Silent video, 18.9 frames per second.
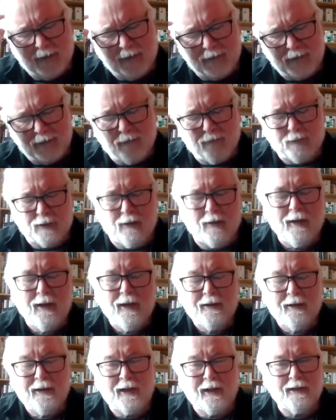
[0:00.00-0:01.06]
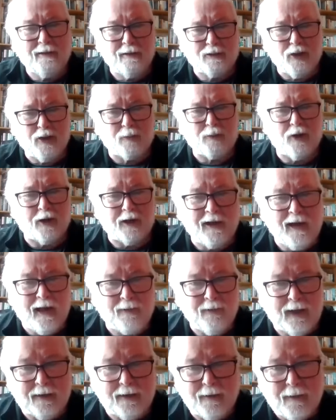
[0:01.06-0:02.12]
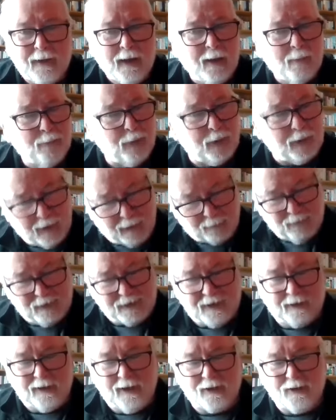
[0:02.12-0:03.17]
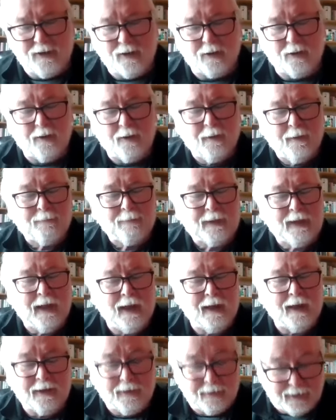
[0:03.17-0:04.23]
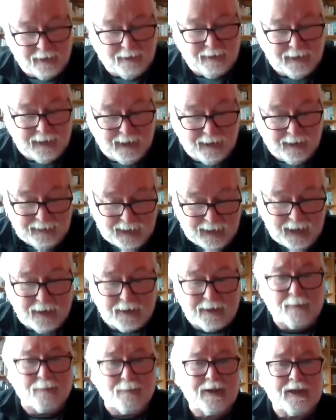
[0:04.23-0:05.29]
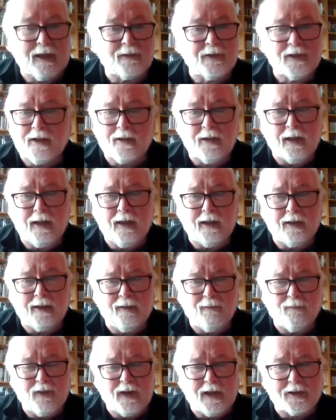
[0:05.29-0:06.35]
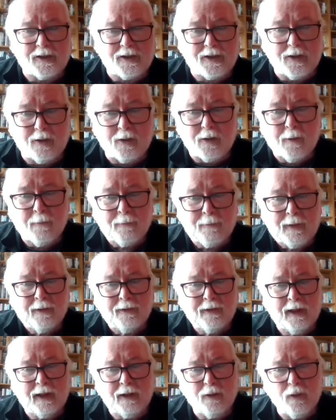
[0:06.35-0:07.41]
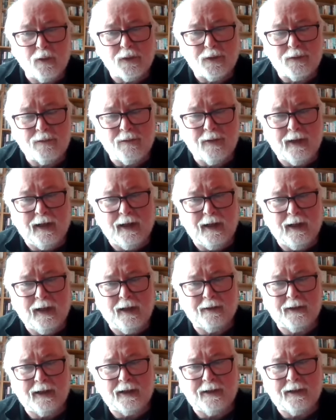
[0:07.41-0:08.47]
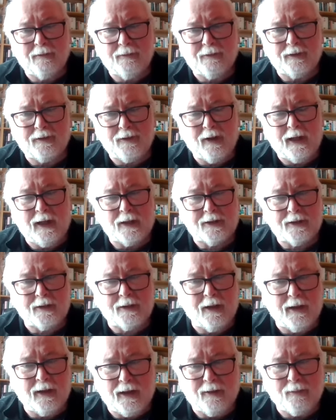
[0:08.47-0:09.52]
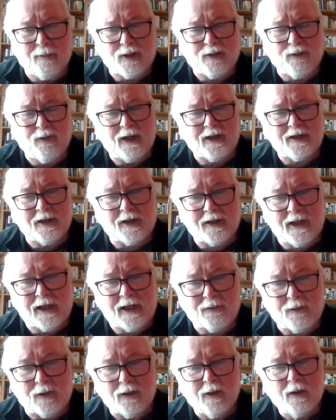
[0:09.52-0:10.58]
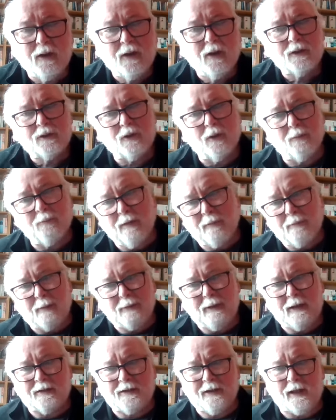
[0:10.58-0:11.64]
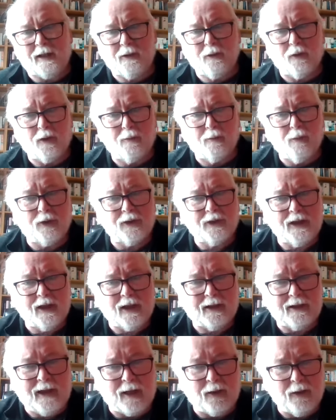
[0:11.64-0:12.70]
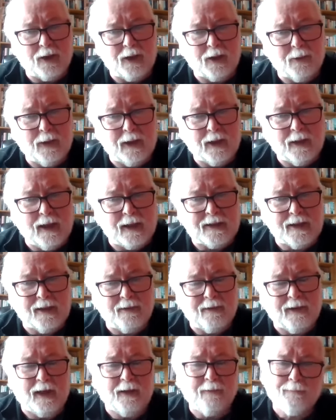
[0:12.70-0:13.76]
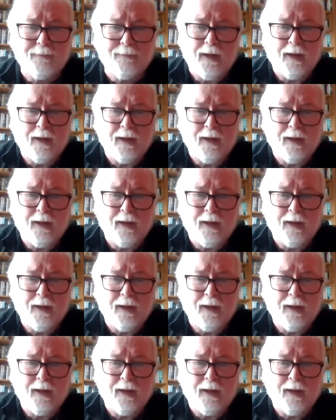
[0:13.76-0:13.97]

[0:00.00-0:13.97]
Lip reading: some sort of caveat. But having said that, Jude, they are themselves said that in the phase two, they used the trials, it was very successful. So maybe it'll take another month to get that out of the way, and that's it then.